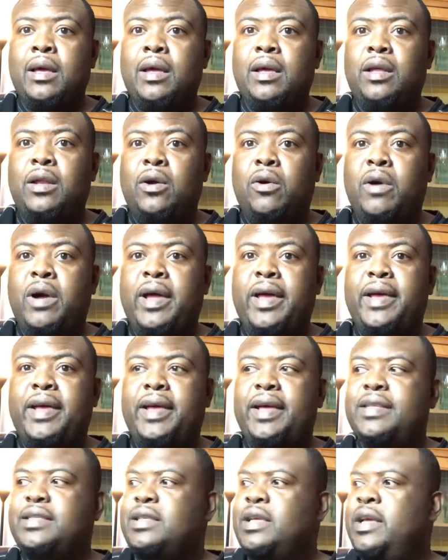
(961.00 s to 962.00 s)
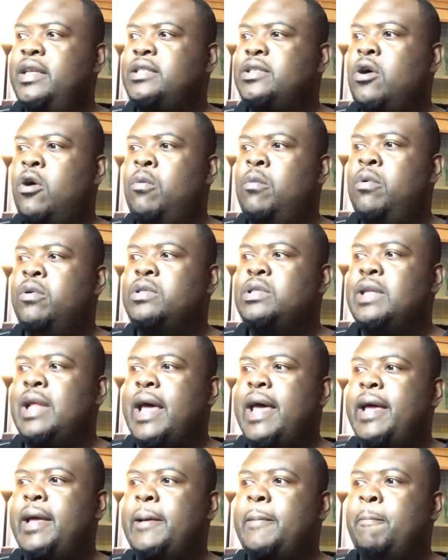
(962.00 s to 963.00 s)
You know what? It's almost
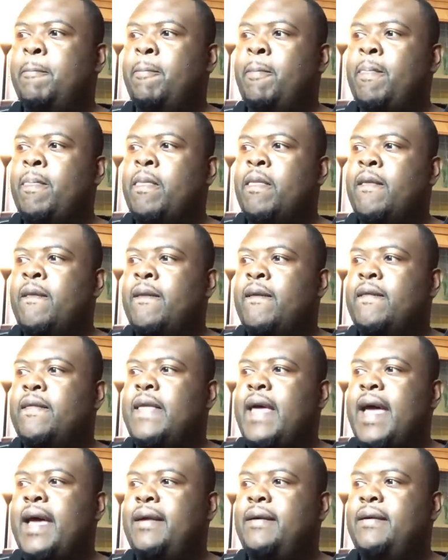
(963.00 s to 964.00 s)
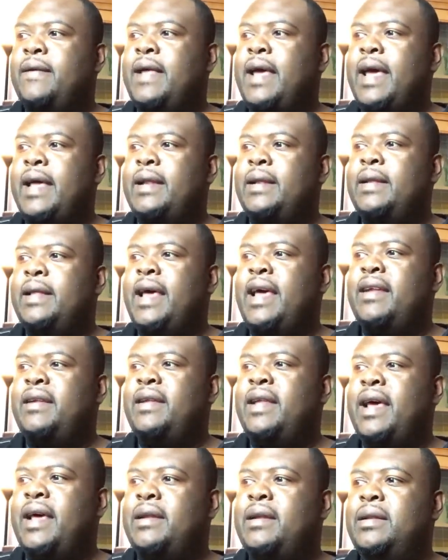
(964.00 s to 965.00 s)
like that
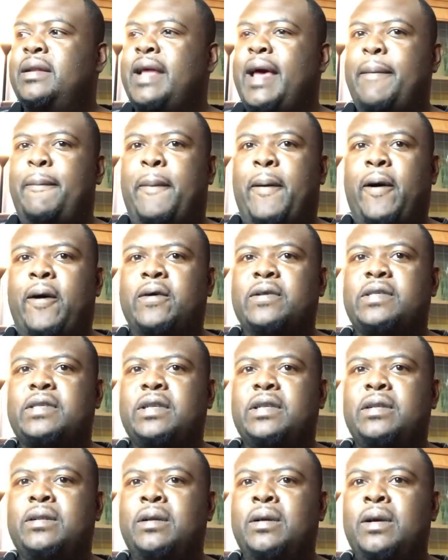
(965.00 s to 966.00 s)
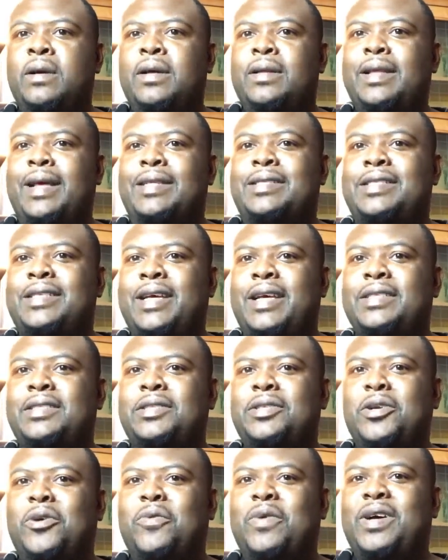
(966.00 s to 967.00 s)
person that
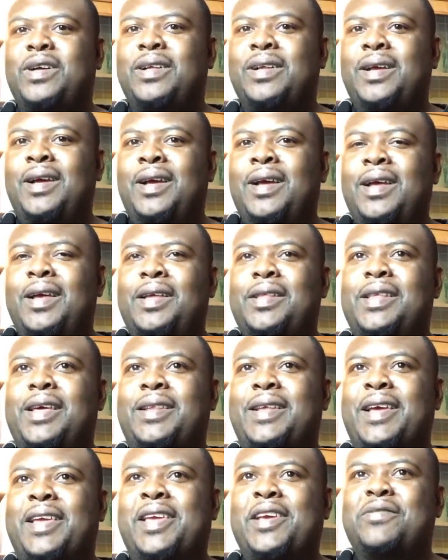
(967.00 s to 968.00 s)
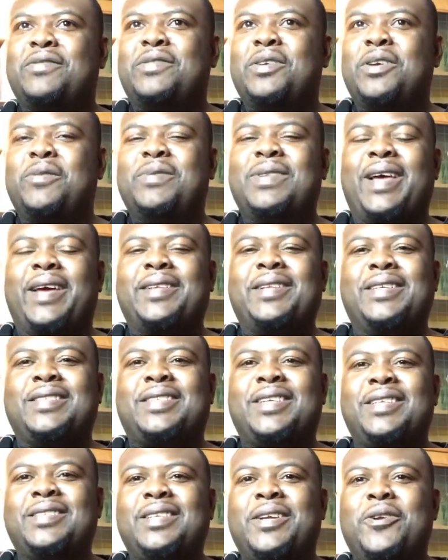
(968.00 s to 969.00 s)
says, you know what, that gives you like that
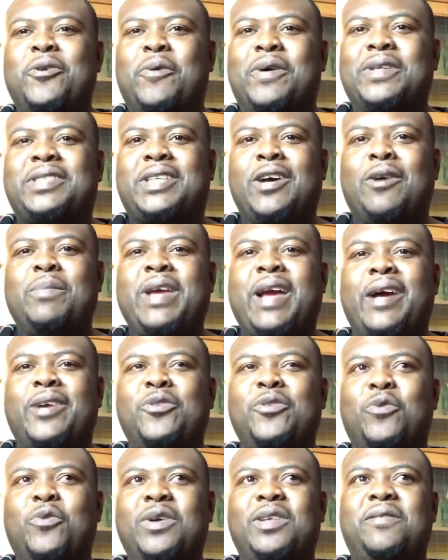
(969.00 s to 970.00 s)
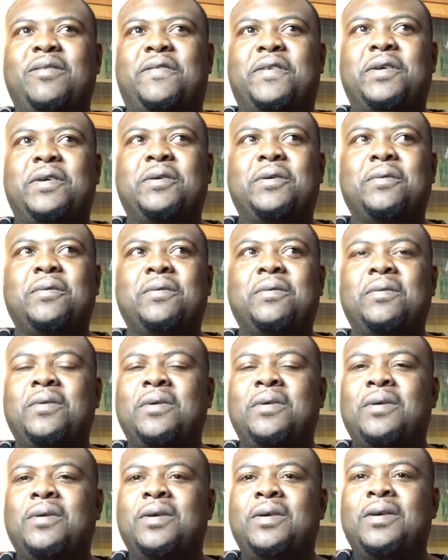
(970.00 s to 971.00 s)
says, you know what, tell me how you really feel,
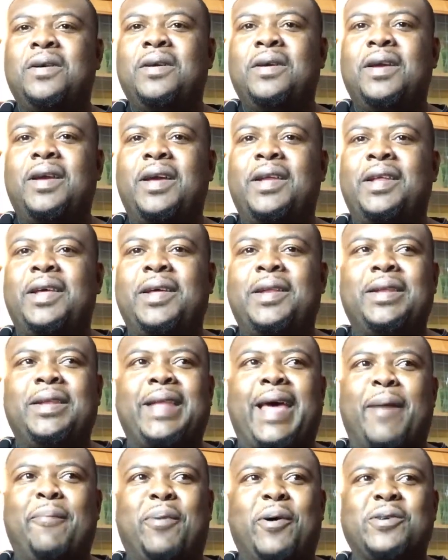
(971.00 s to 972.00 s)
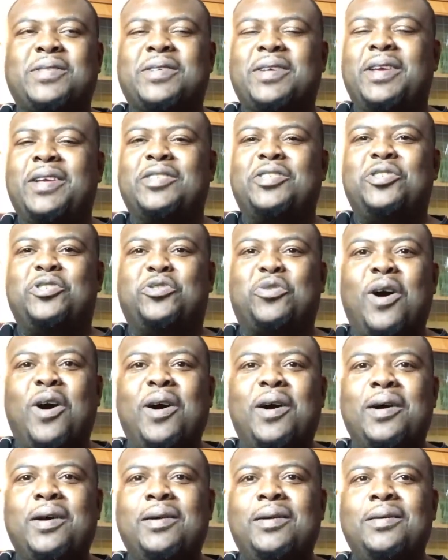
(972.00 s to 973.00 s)
and then that person gets
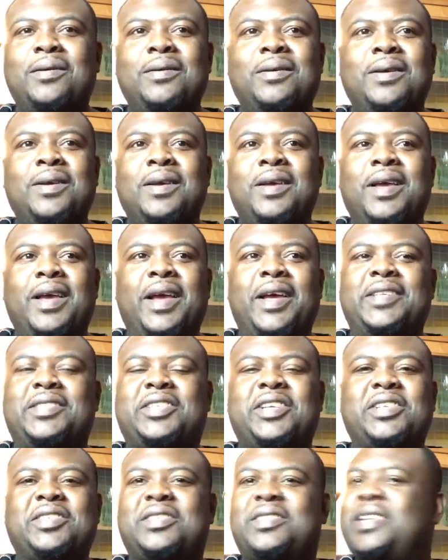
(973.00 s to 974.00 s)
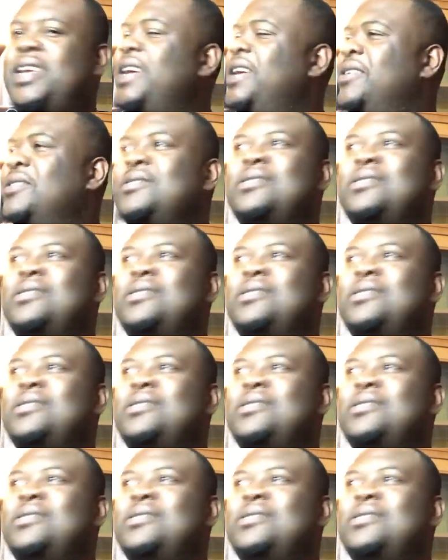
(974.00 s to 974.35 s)
drunk and just